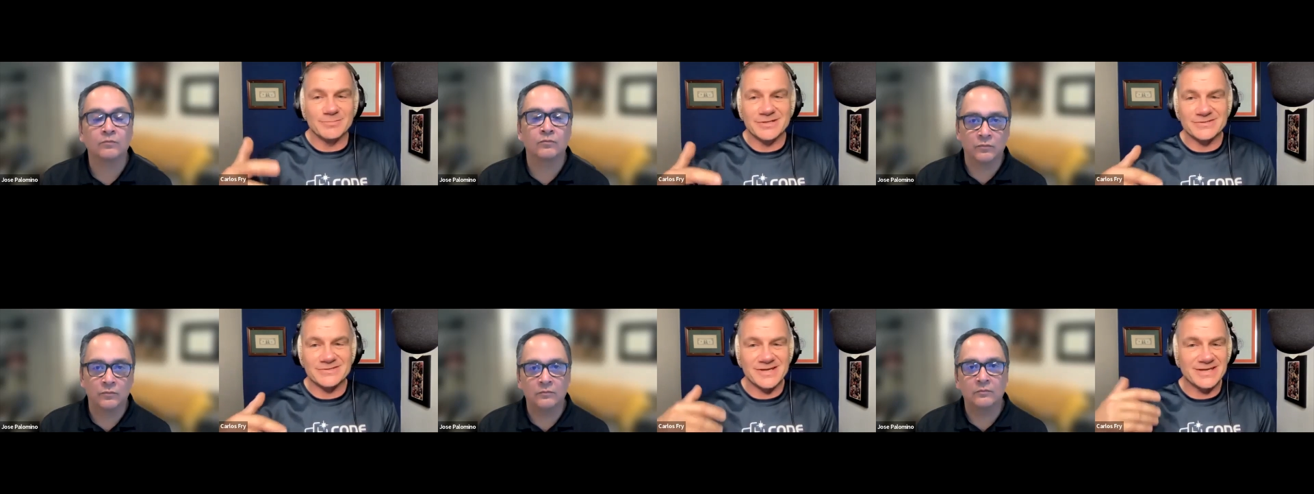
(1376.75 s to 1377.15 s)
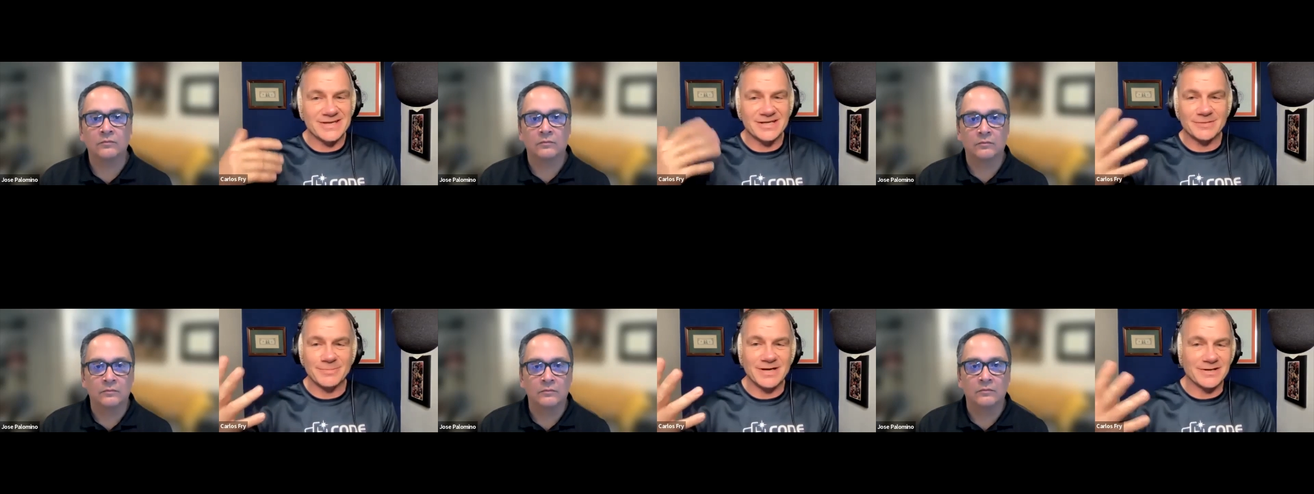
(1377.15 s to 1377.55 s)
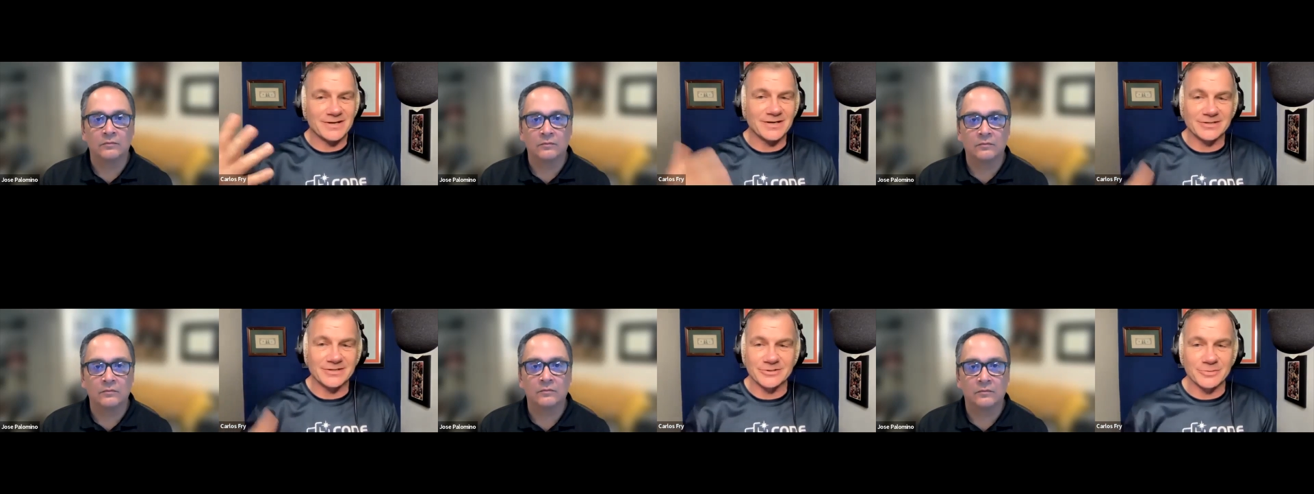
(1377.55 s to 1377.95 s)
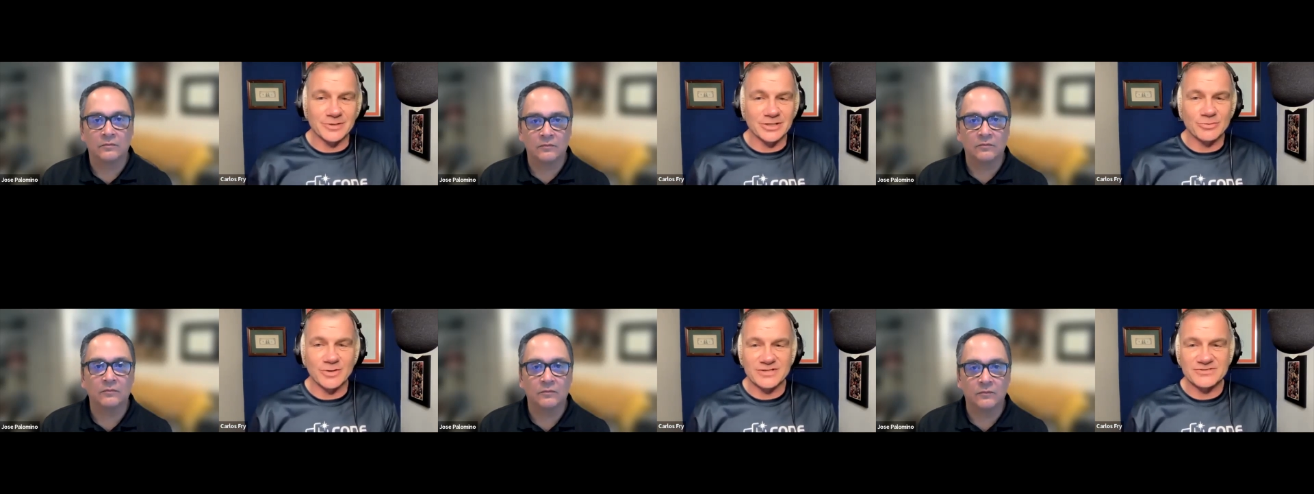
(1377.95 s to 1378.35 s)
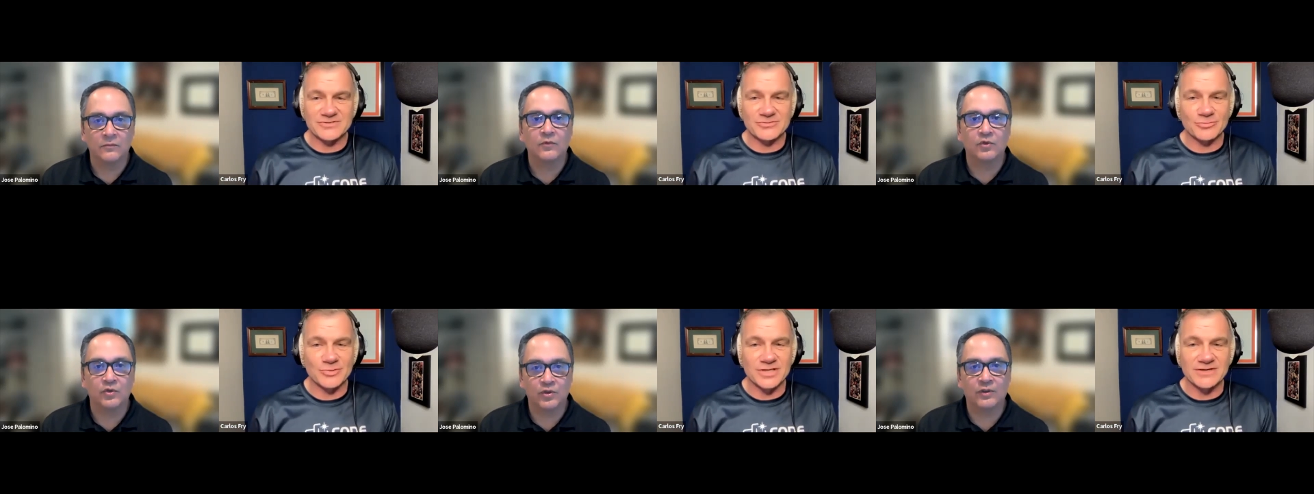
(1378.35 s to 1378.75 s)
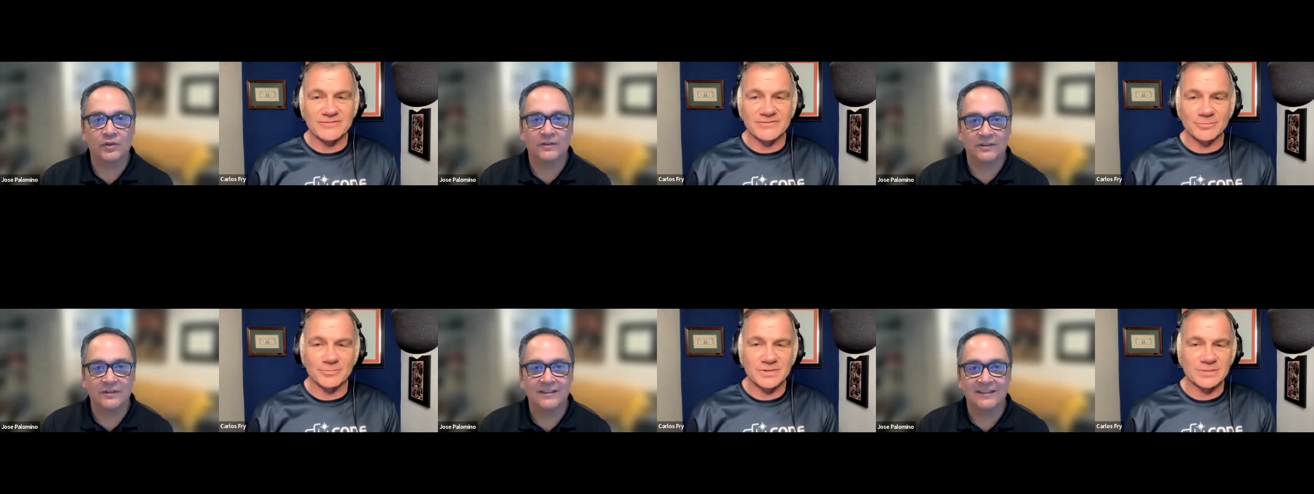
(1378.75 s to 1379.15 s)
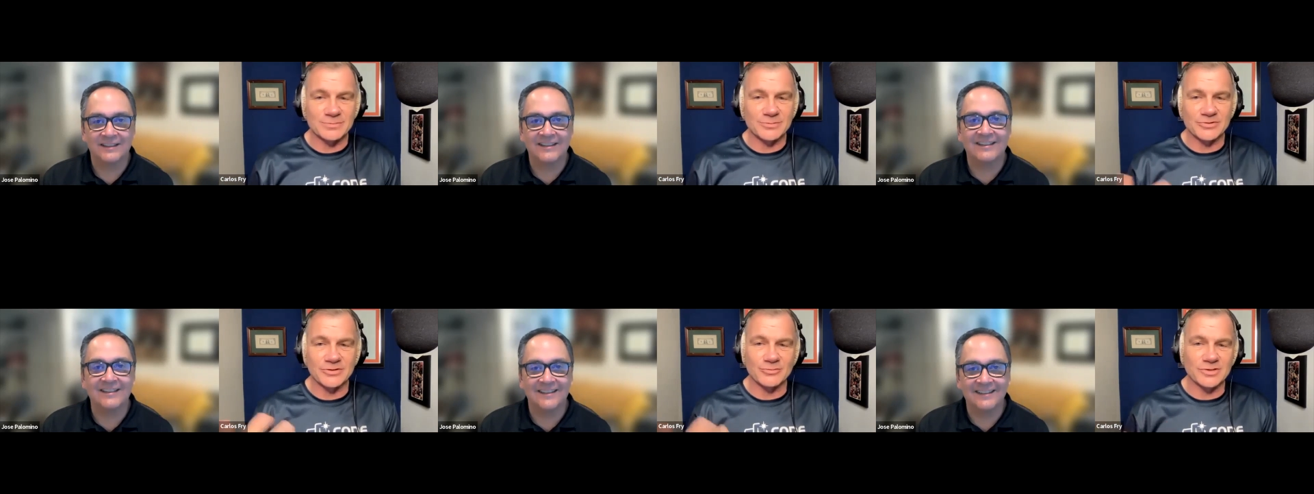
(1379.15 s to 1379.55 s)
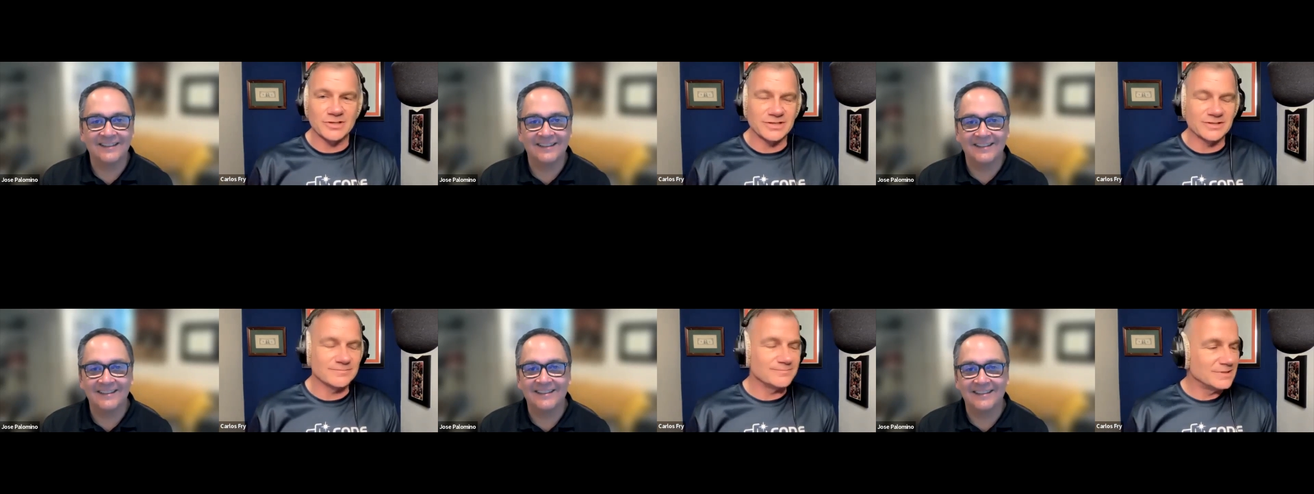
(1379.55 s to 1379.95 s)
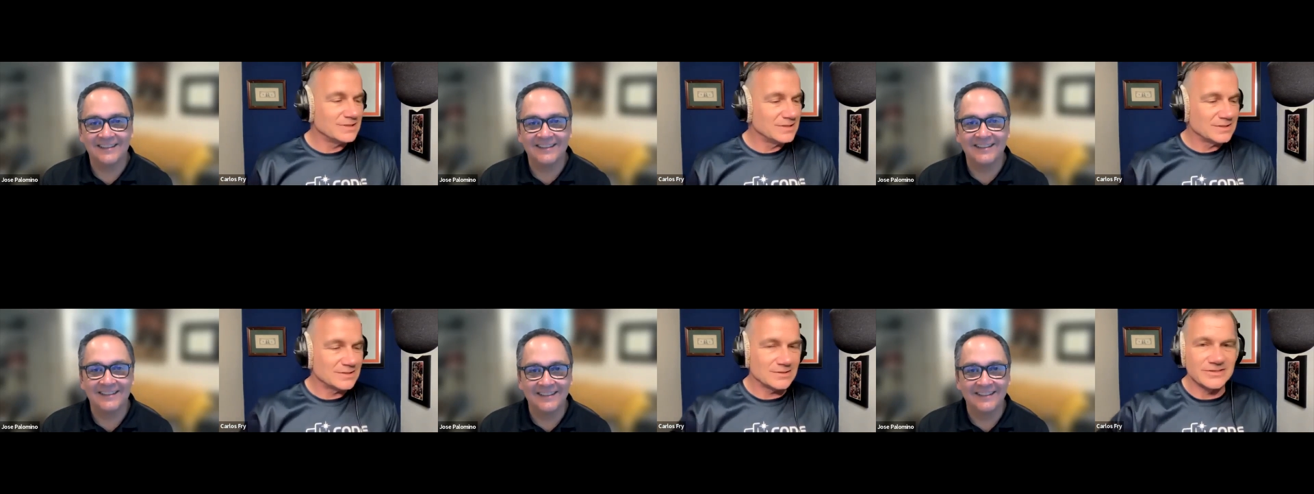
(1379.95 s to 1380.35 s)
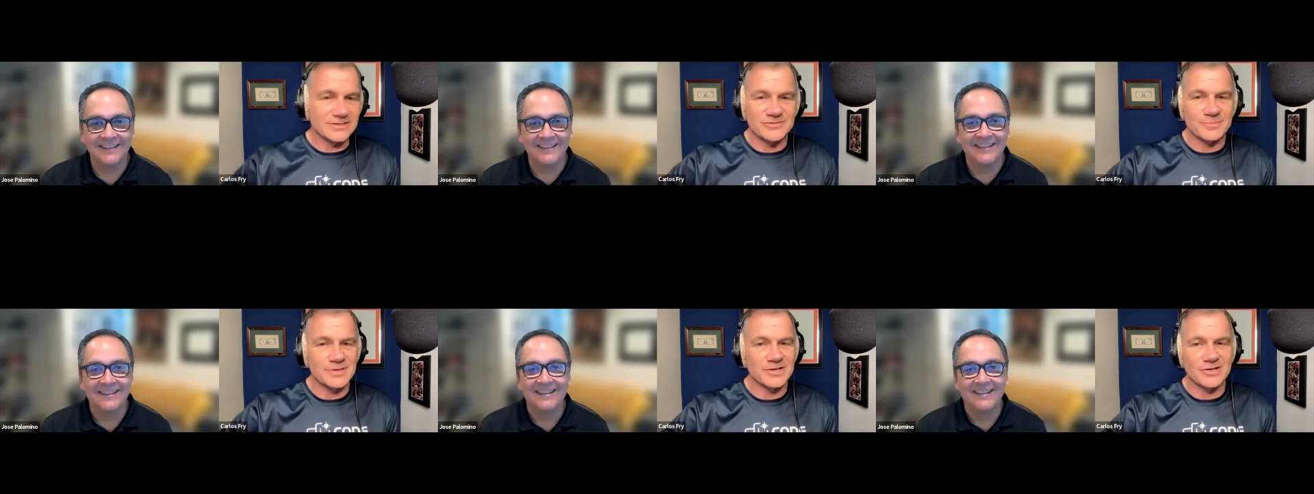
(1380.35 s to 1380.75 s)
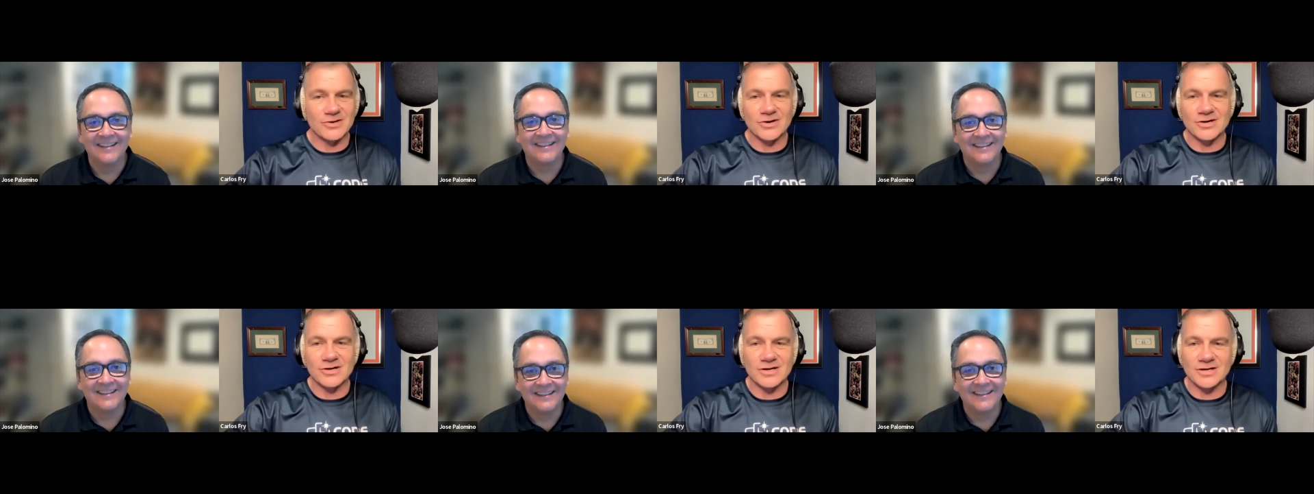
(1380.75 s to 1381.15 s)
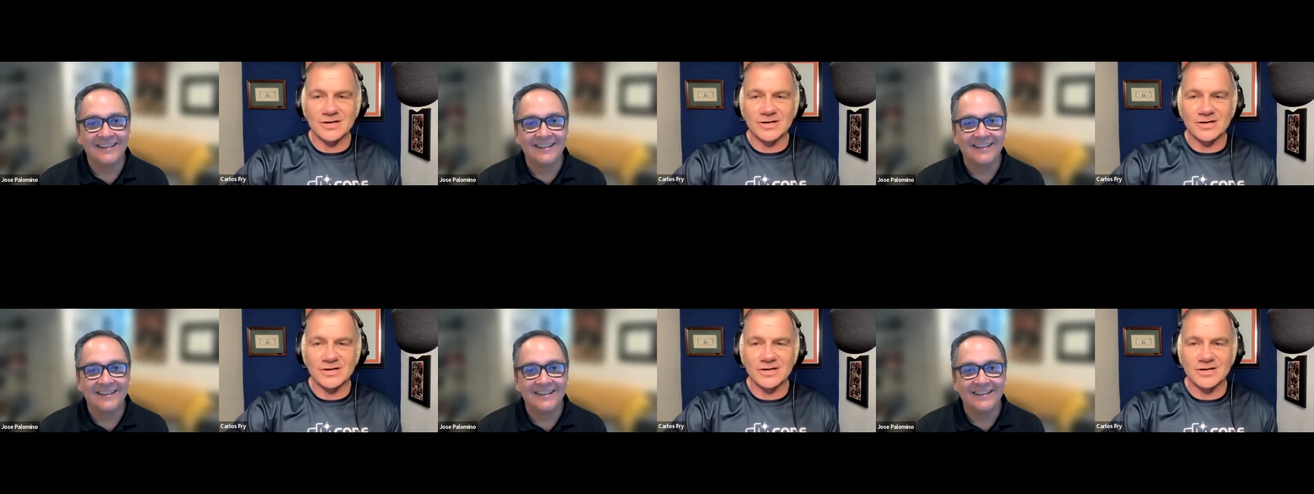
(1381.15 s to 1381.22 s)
Speaker 1: because I get about 100 requests a week from people that want to lease me a car